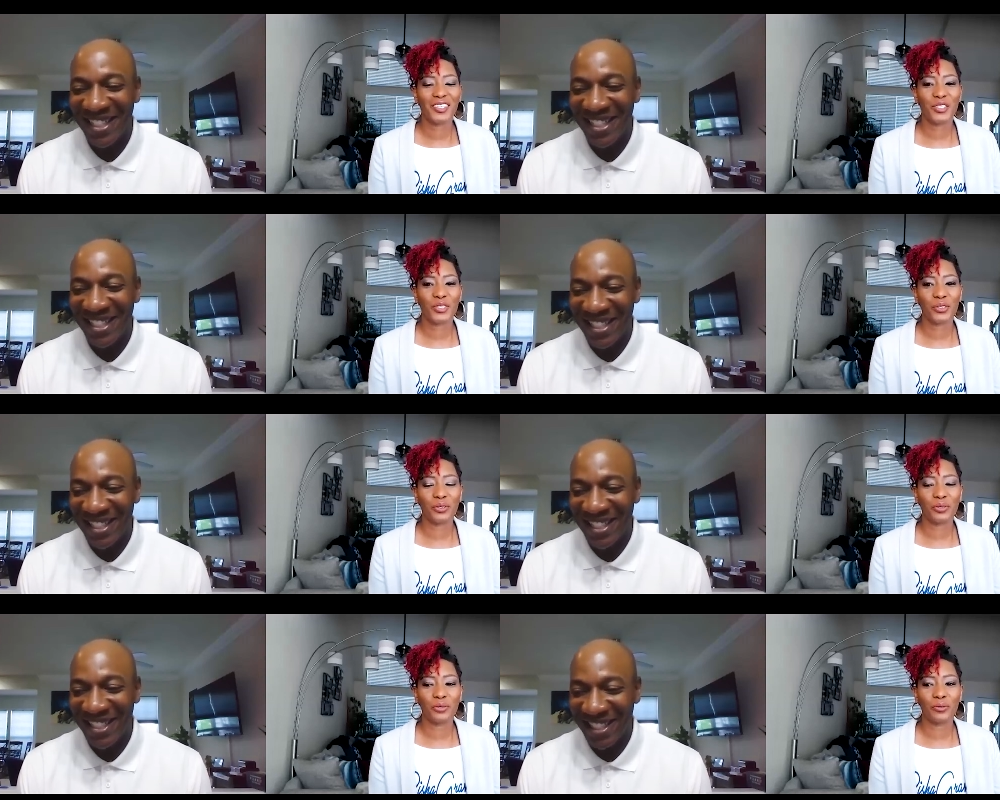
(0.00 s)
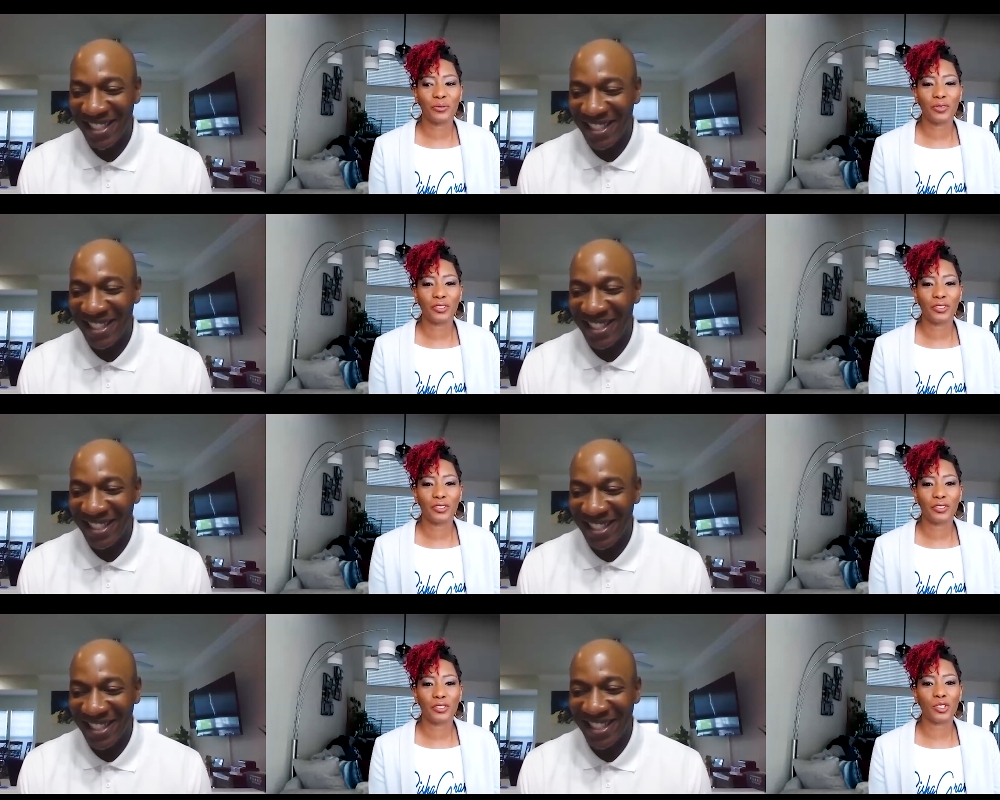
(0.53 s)
Speaker 1: to
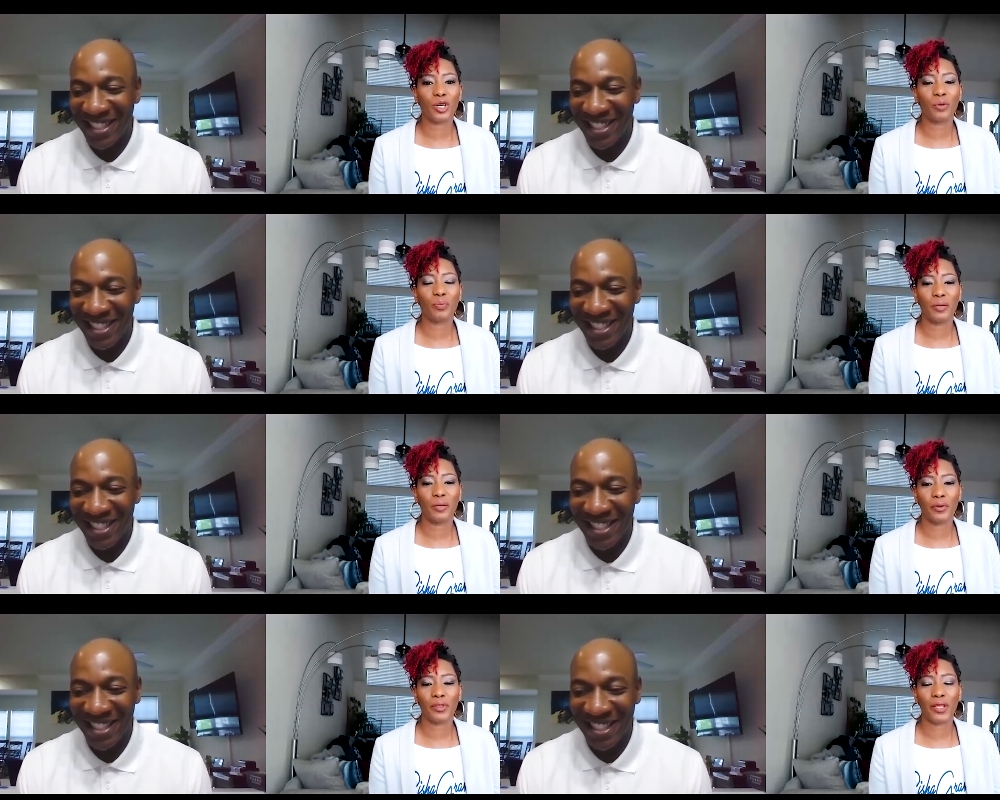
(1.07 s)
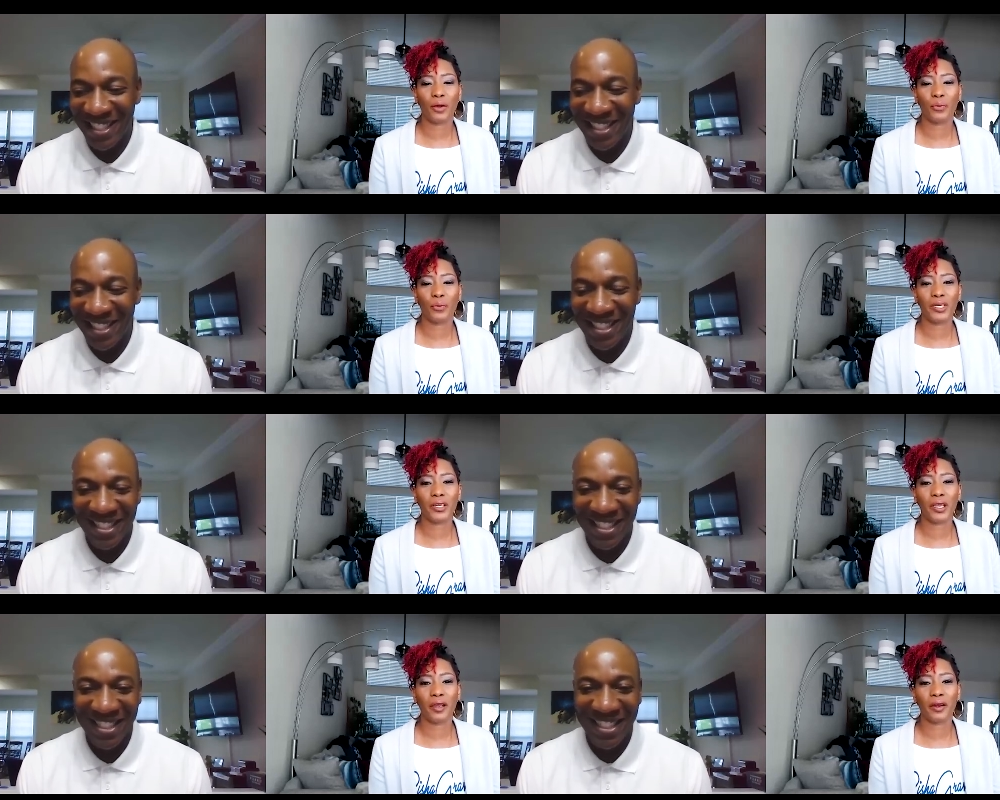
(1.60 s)
show people that
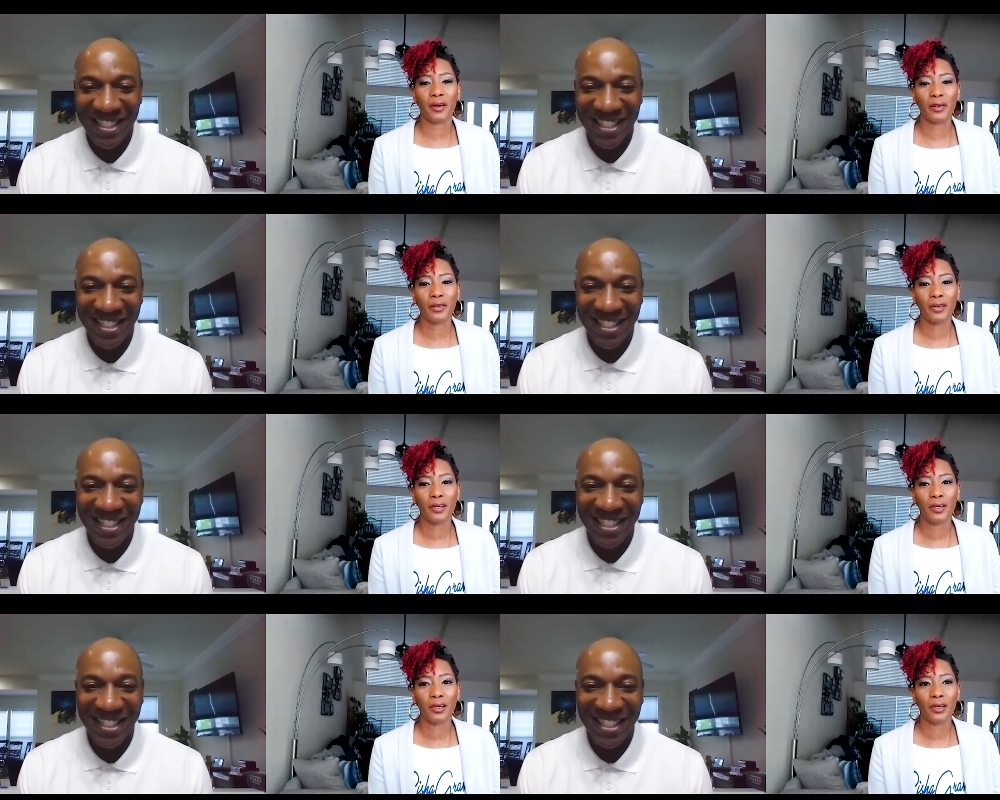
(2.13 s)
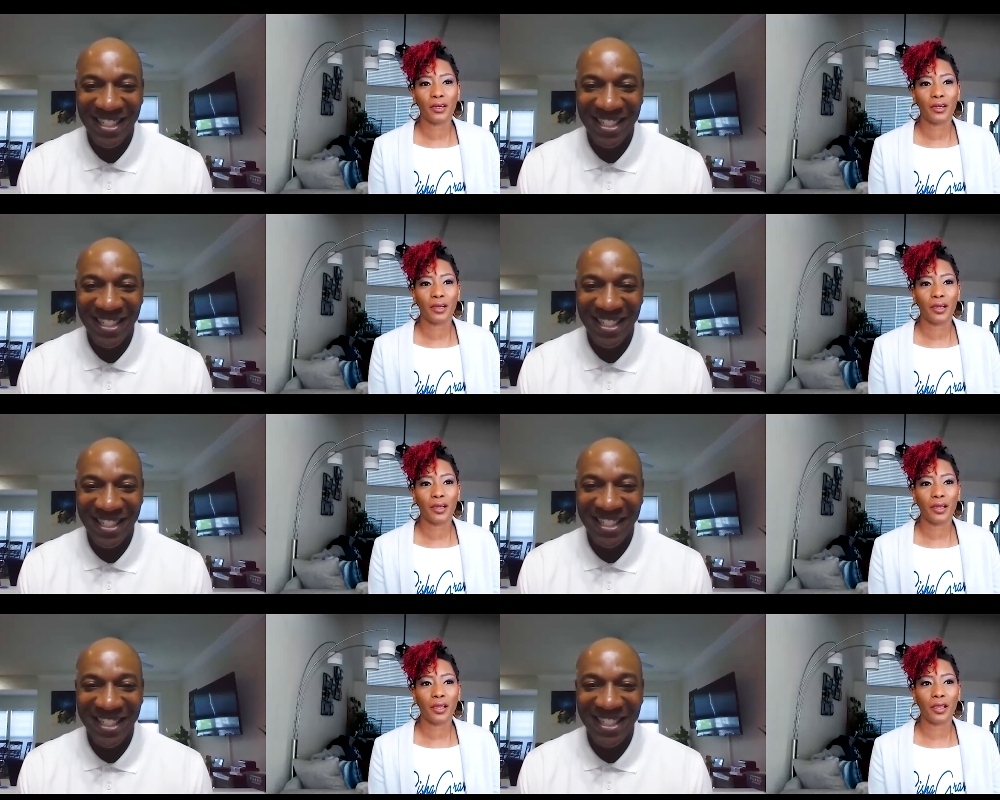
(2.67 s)
we
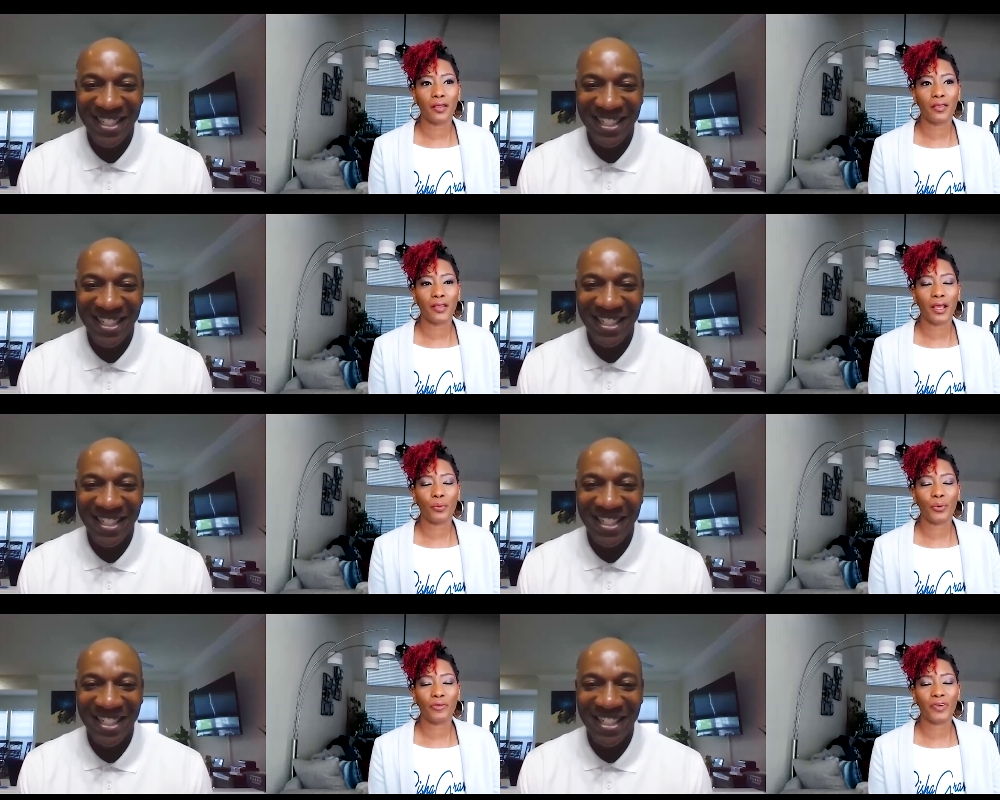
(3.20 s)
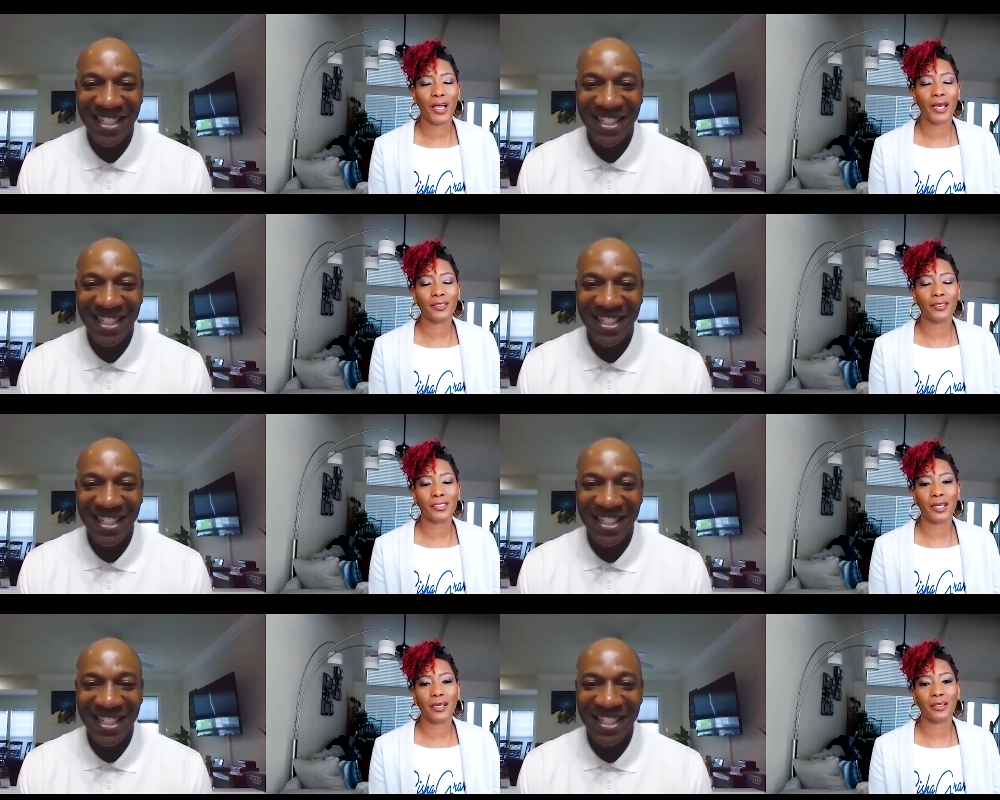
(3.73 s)
care and that we've got to
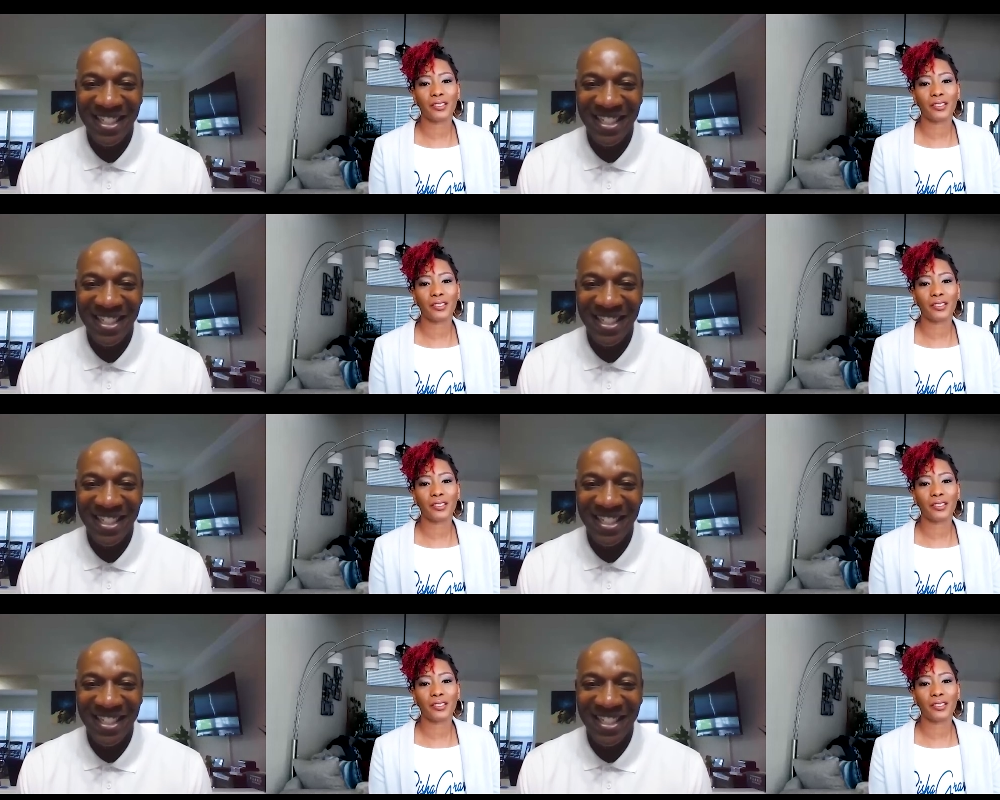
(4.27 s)
stand